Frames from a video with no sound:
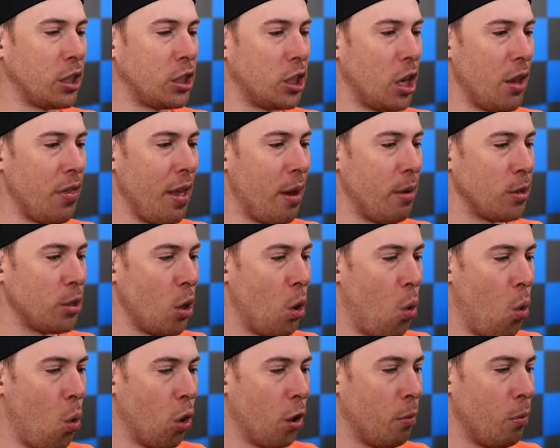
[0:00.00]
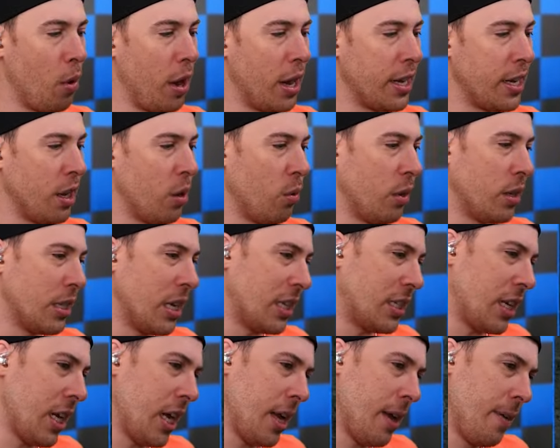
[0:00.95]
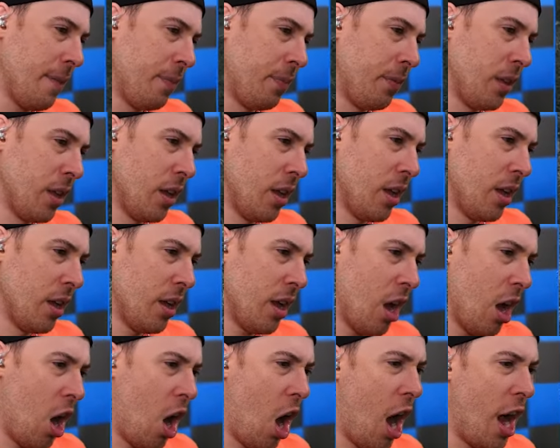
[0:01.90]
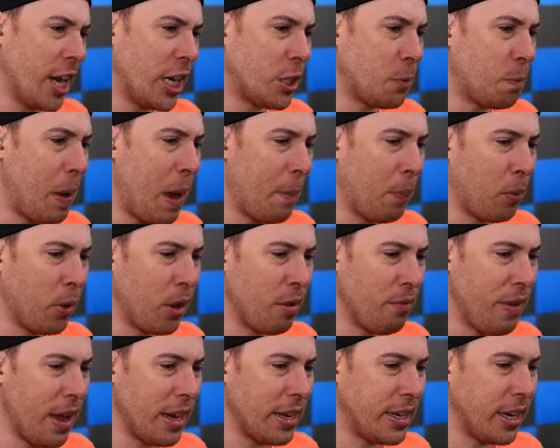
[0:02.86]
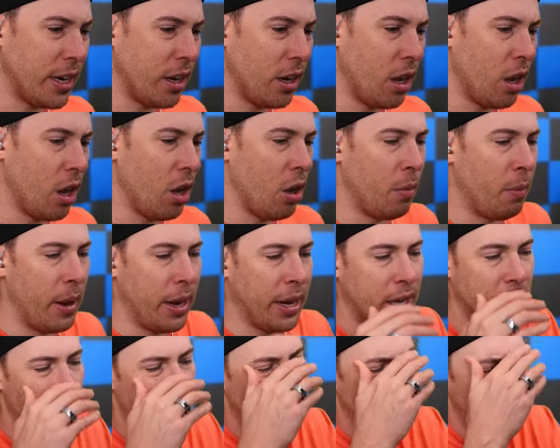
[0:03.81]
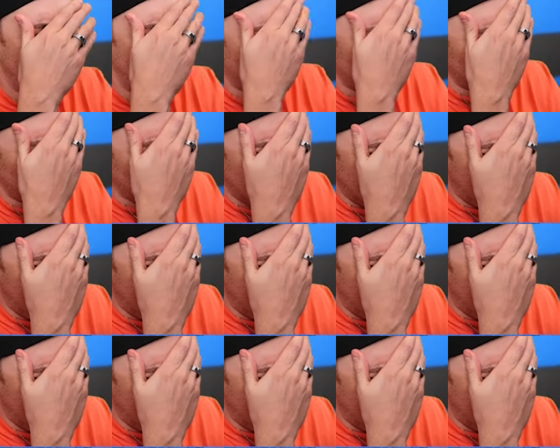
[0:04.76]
the sun. That was a horrible idea. What does that say? Hottest pepper invented. Oh my god, order